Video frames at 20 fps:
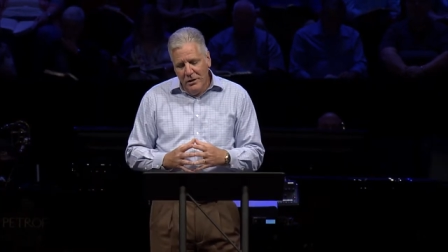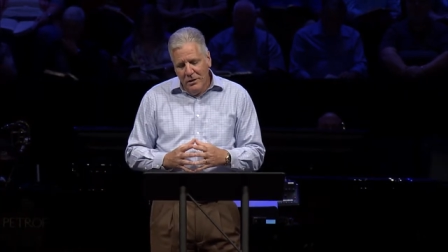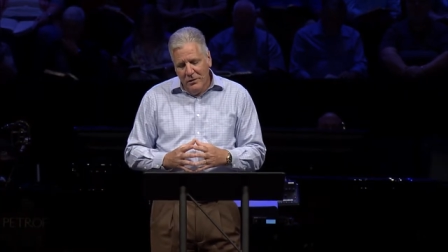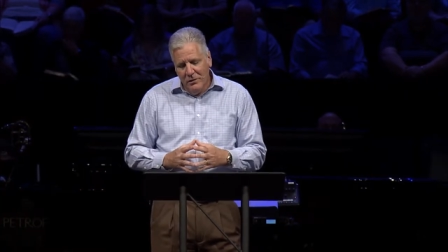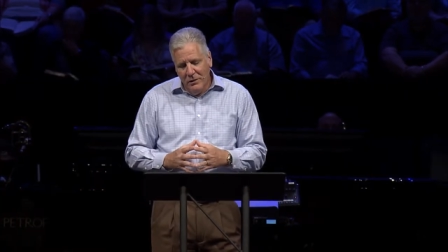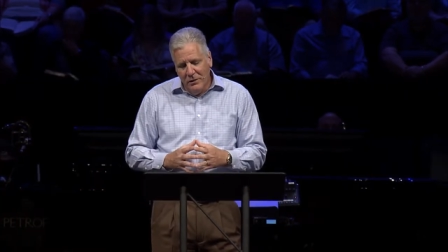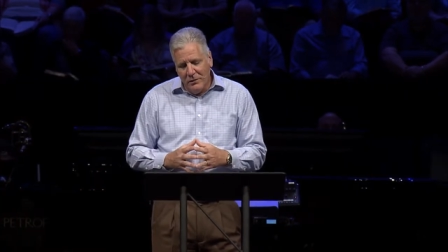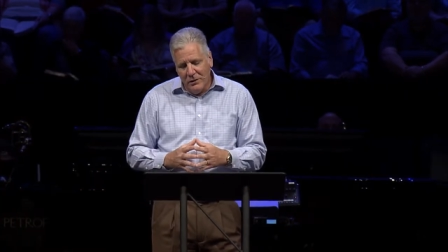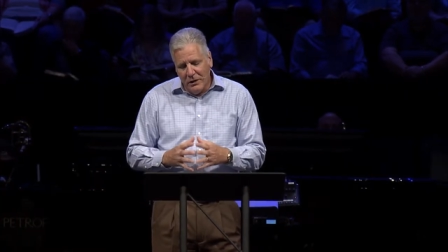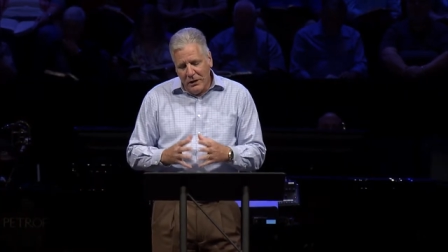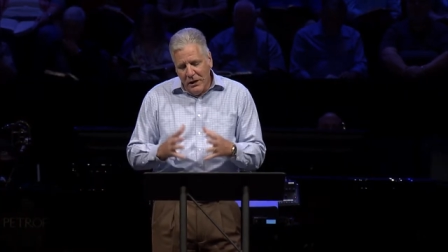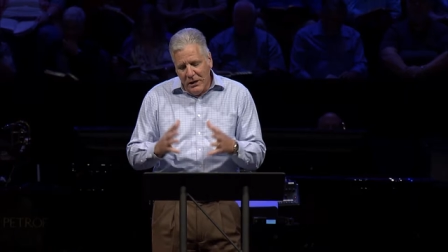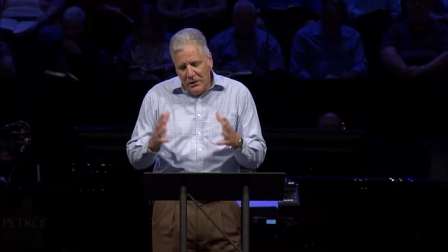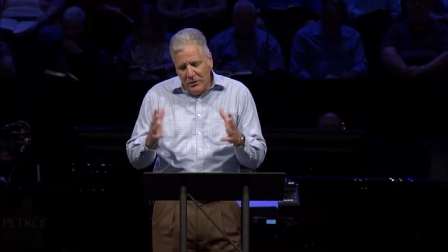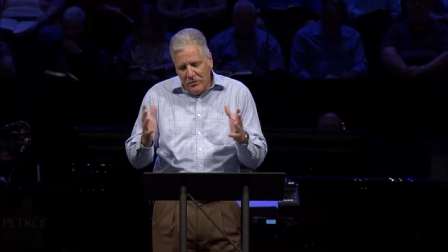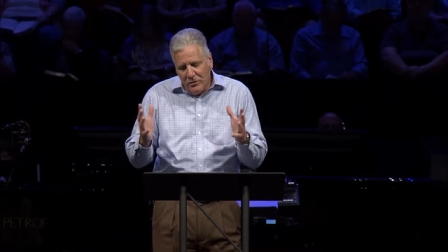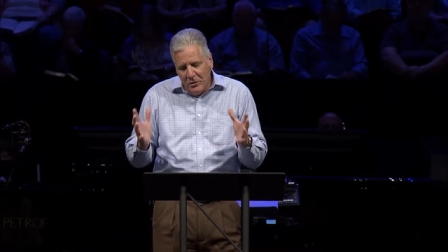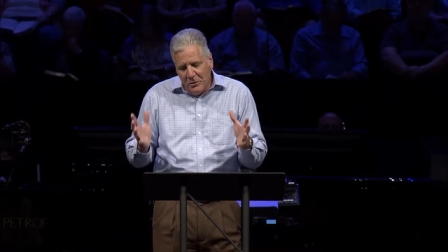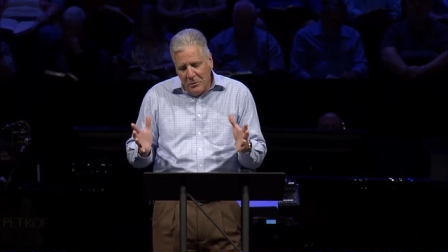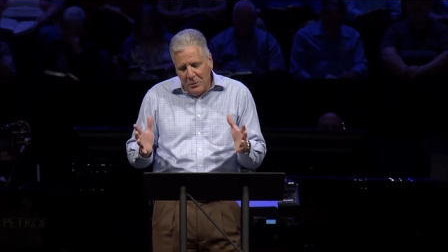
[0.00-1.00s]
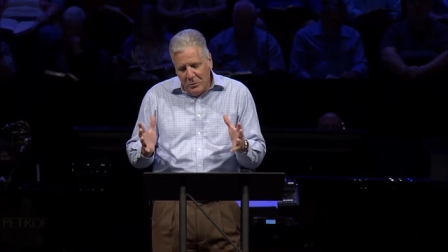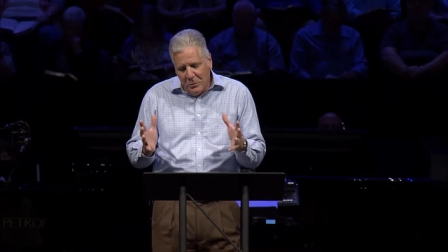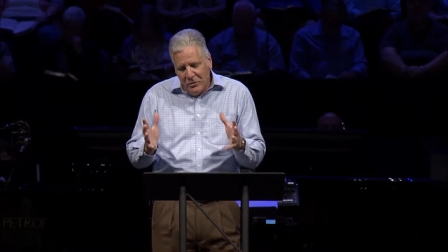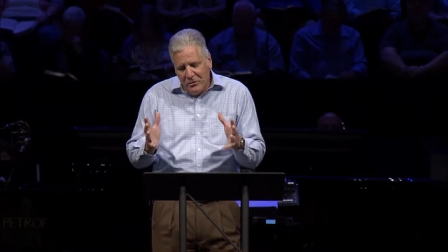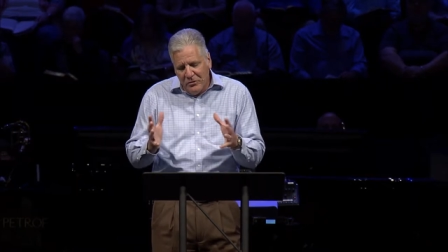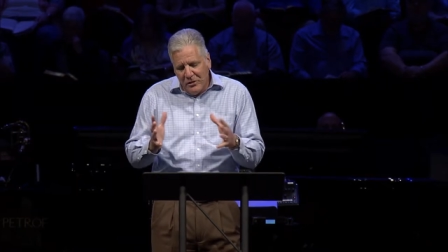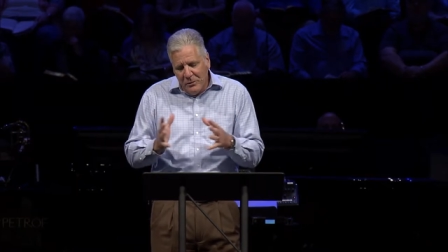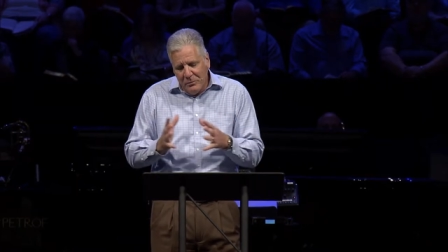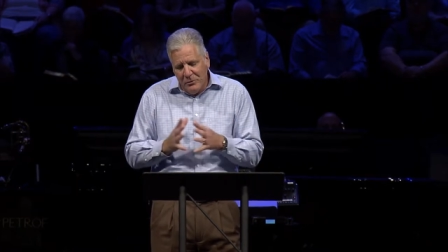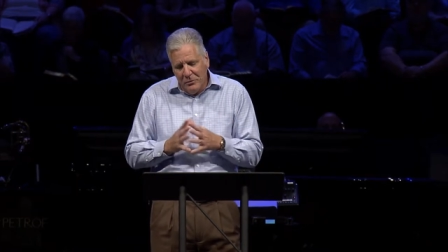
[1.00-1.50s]
that the king is going to be
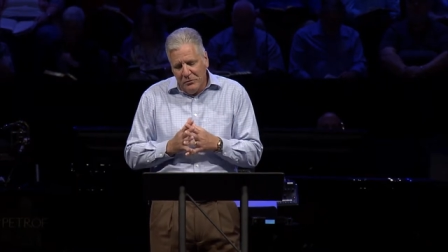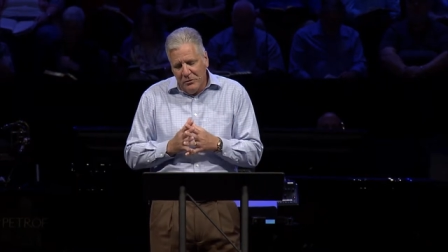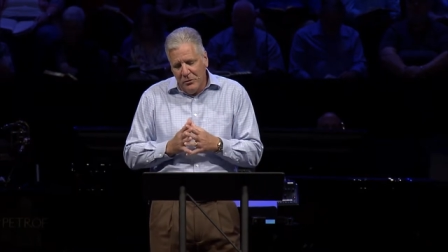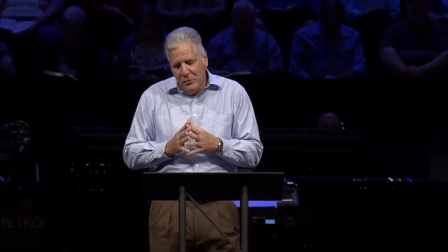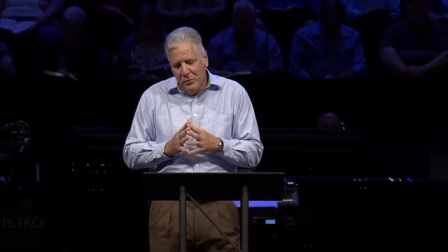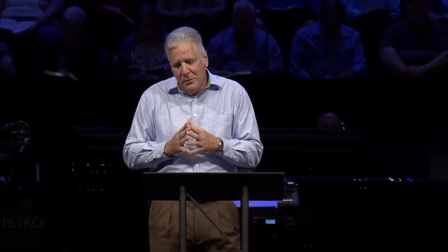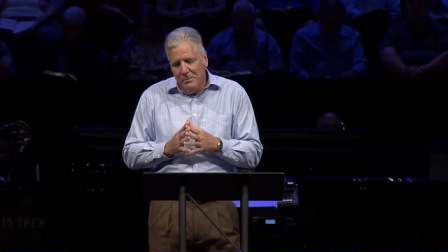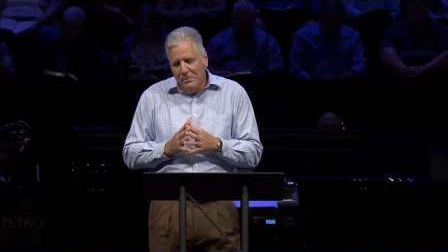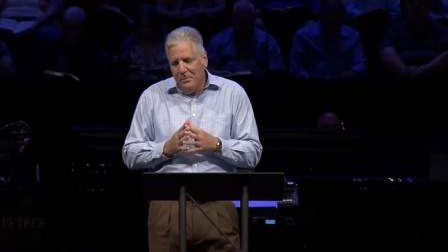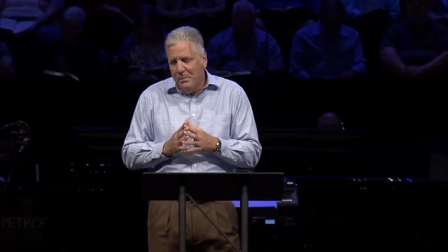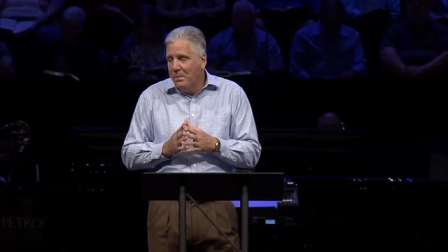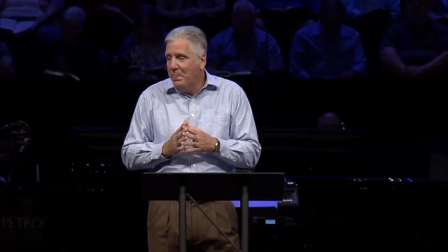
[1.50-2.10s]
receptive to him.